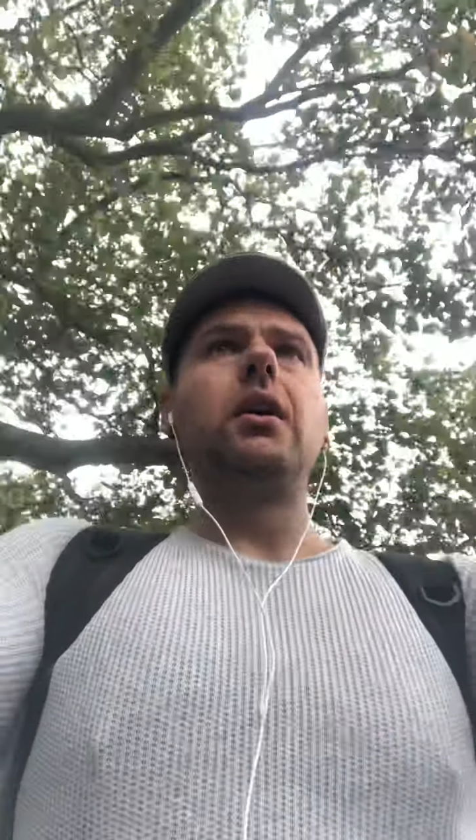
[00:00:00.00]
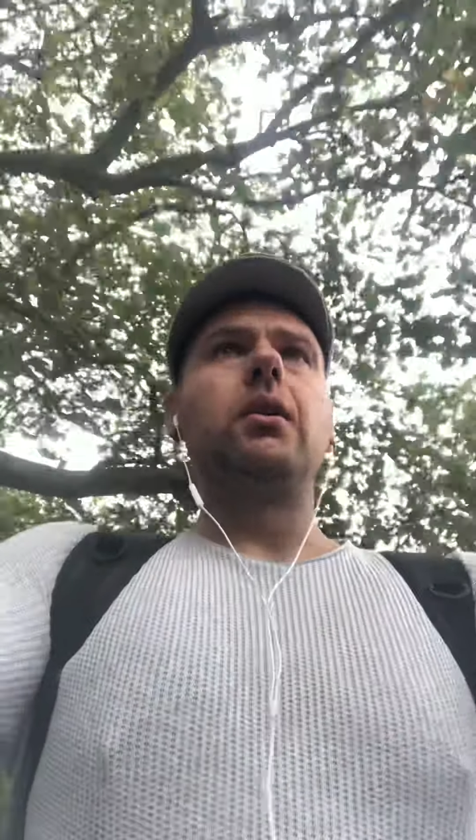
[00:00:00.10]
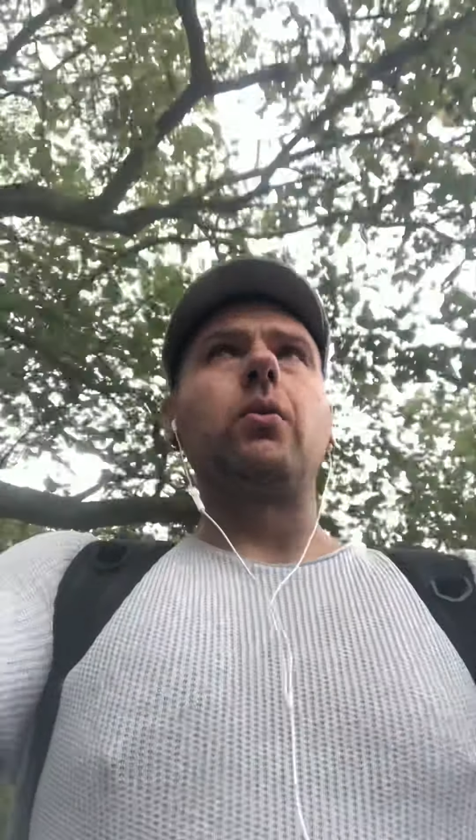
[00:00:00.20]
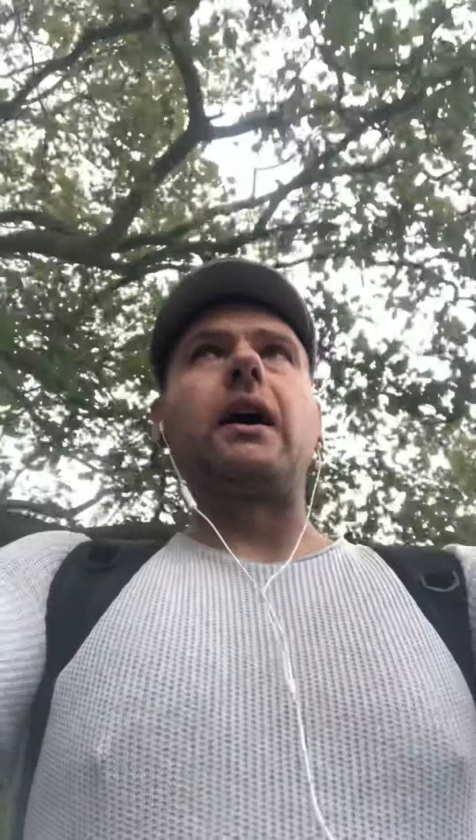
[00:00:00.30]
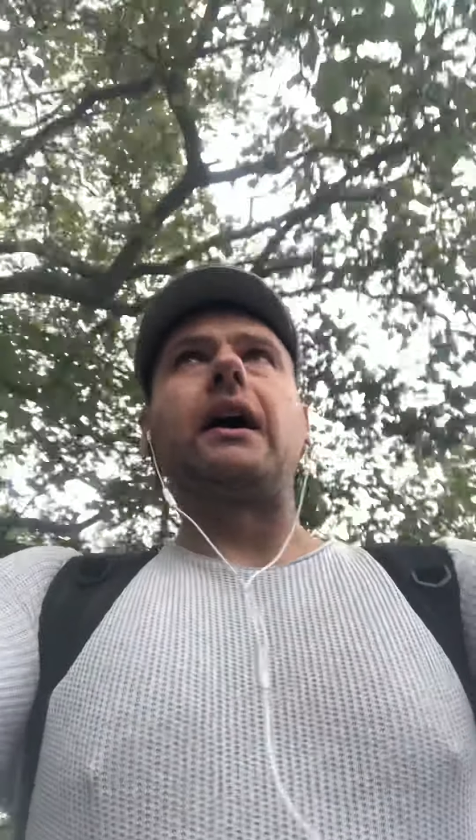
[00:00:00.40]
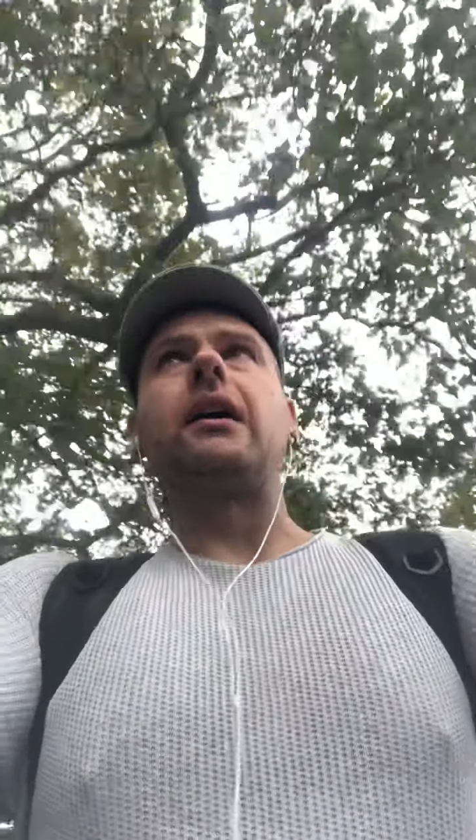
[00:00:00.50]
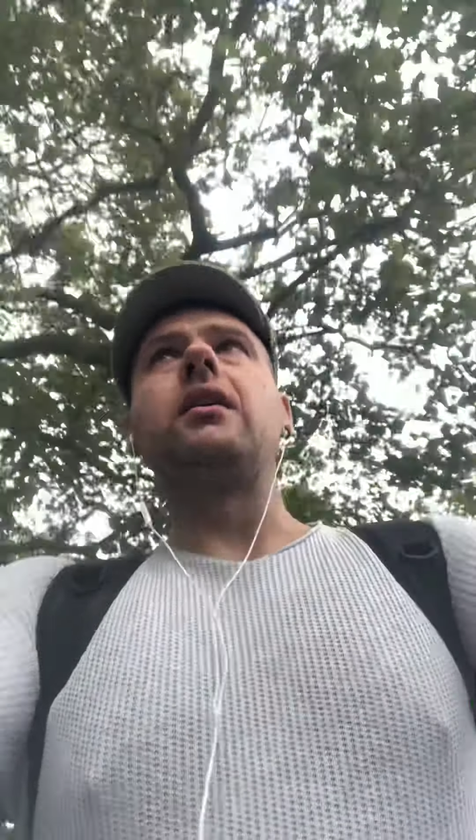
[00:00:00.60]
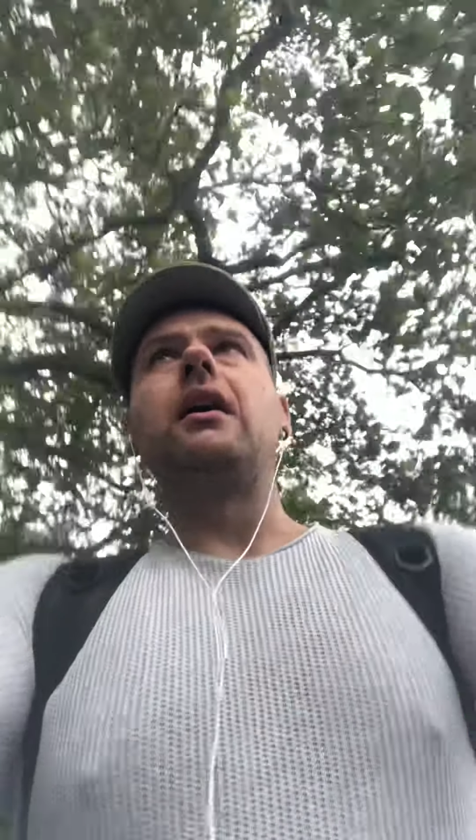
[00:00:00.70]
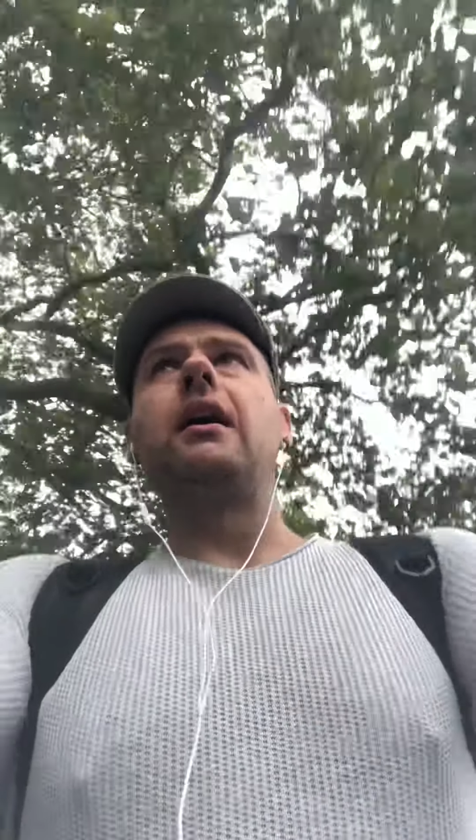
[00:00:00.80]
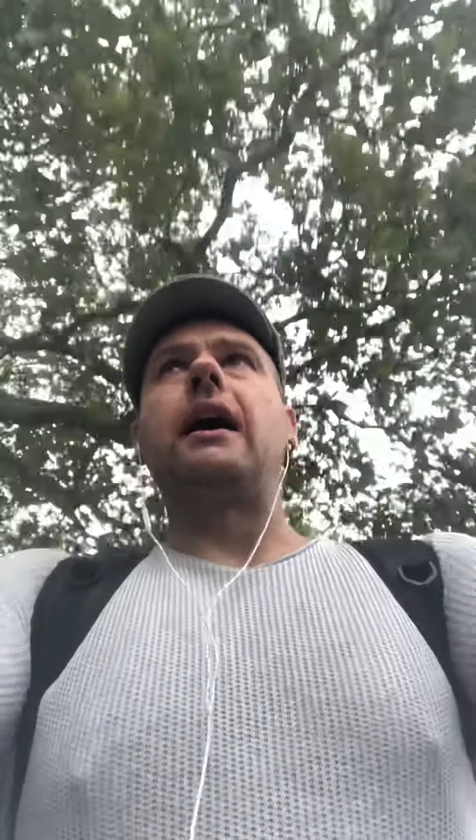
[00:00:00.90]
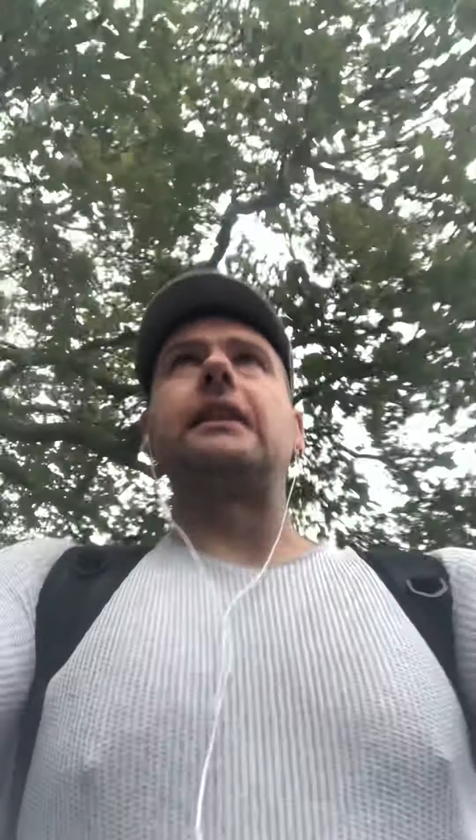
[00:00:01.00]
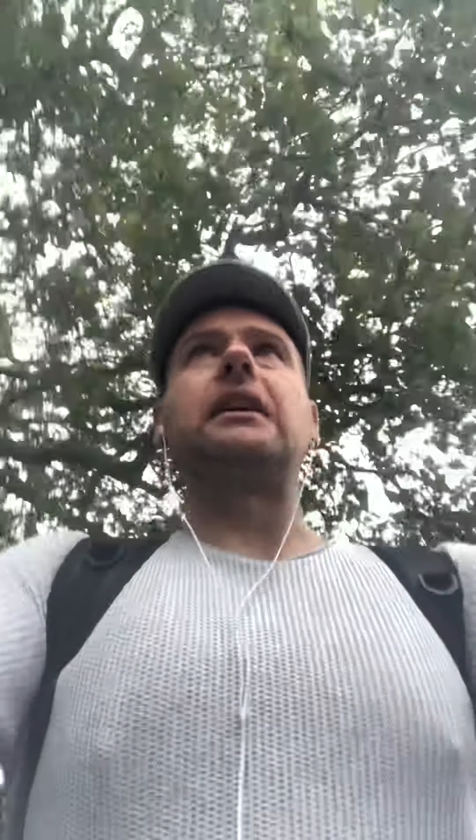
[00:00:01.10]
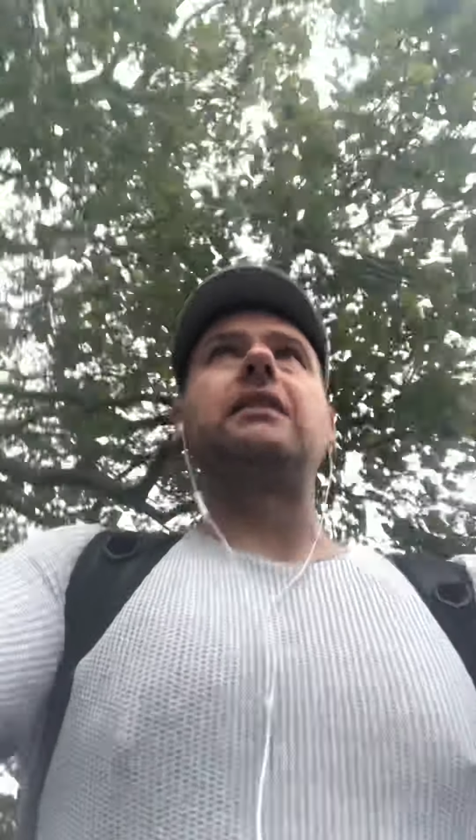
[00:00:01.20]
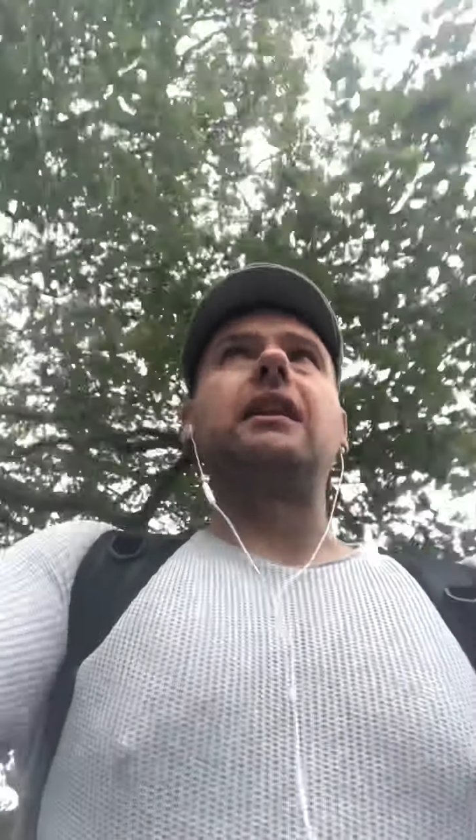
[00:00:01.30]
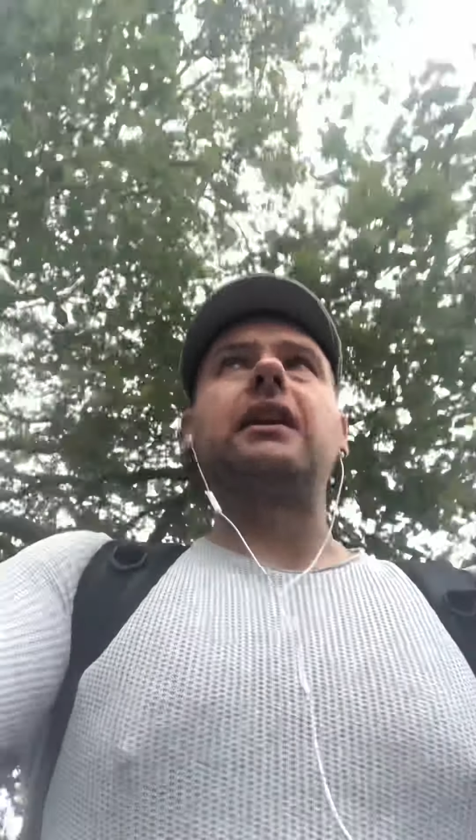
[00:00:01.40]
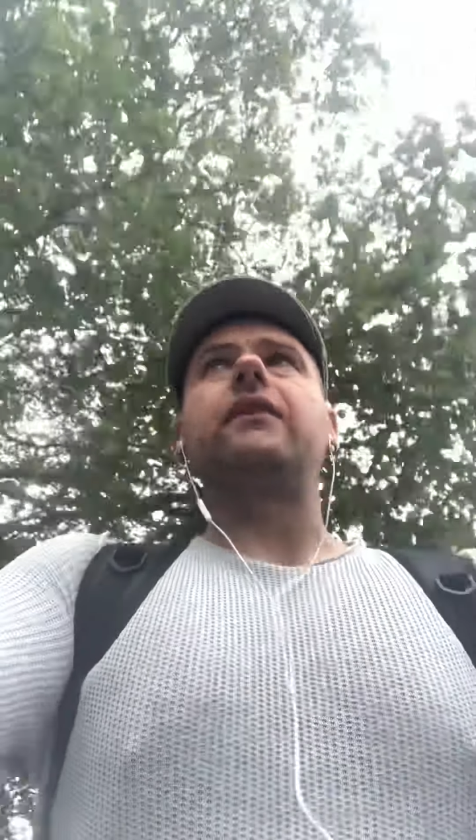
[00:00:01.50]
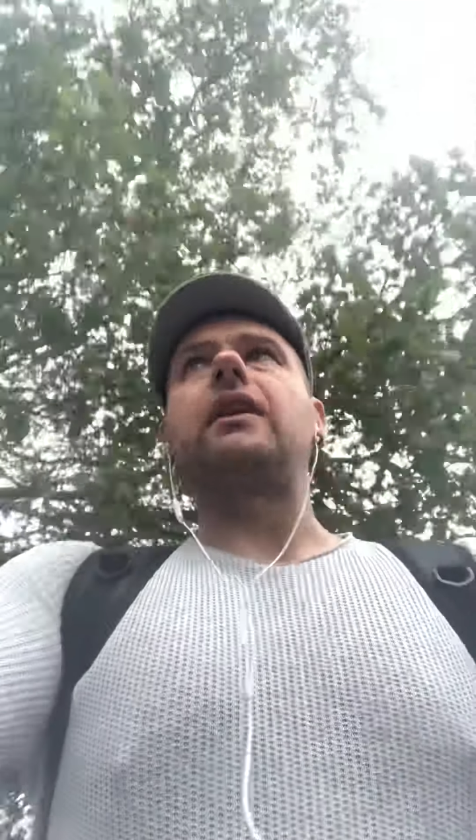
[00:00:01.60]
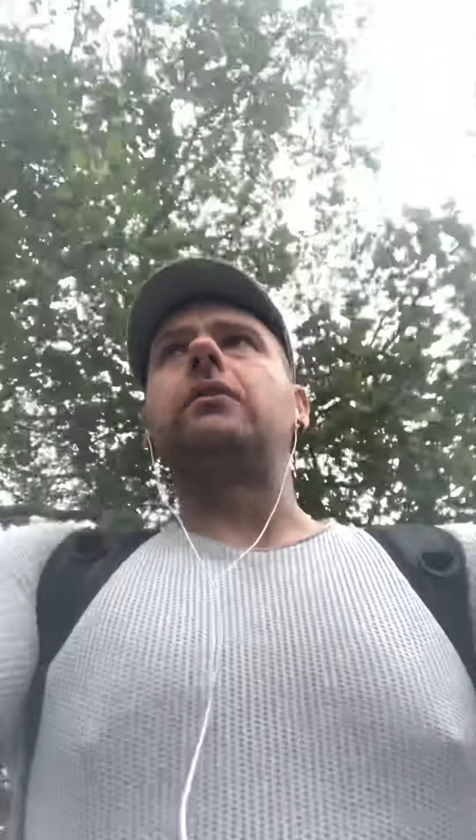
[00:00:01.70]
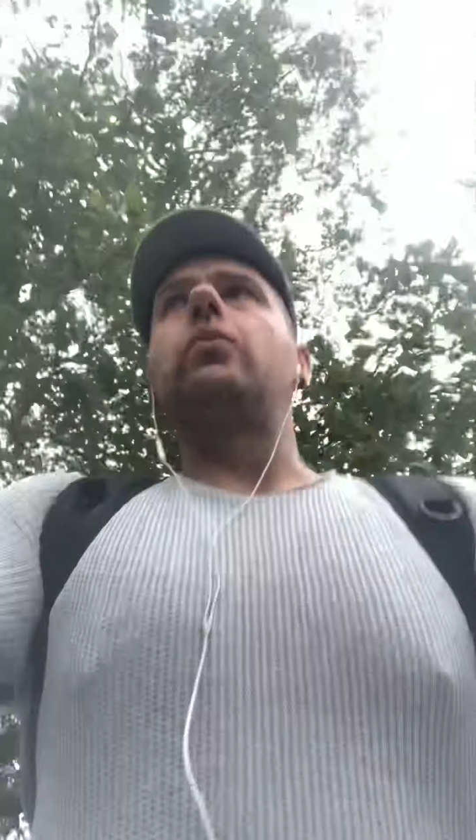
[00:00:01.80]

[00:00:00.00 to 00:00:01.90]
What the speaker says: where I did live and